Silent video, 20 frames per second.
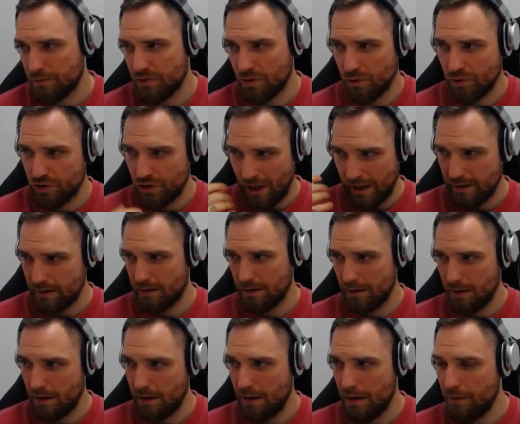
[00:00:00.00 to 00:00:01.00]
So
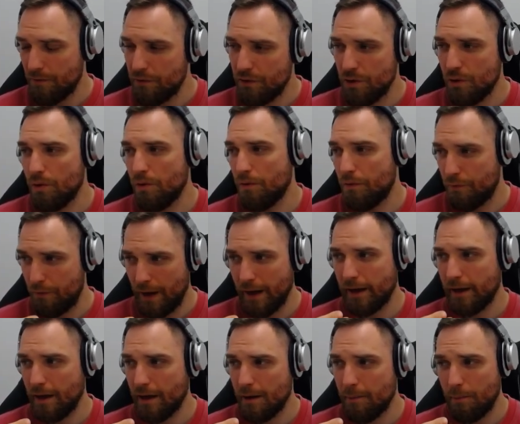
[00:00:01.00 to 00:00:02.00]
just if you're
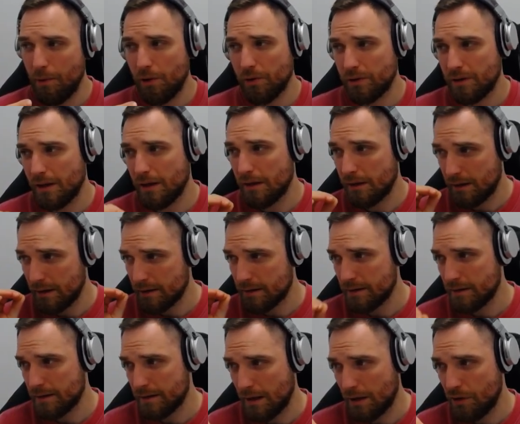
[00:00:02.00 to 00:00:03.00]
thinking about
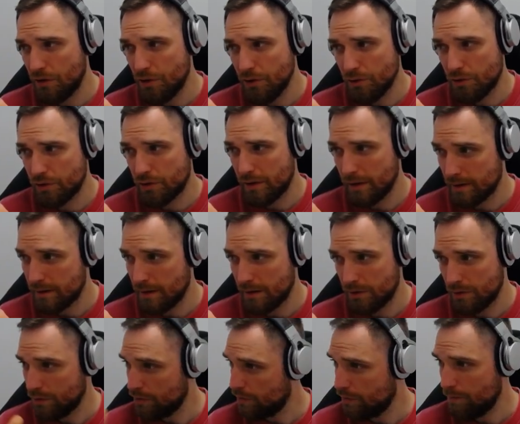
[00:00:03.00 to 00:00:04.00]
this is a huge
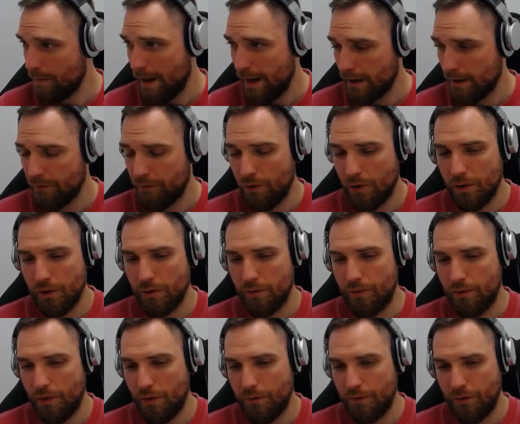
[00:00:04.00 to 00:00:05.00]
decision you make
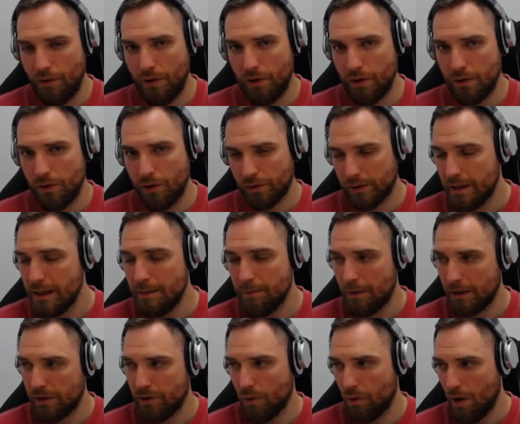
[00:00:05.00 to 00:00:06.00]
for your team
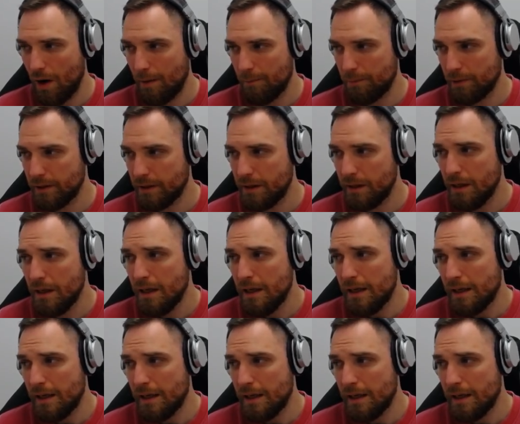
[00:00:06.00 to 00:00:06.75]
and your company,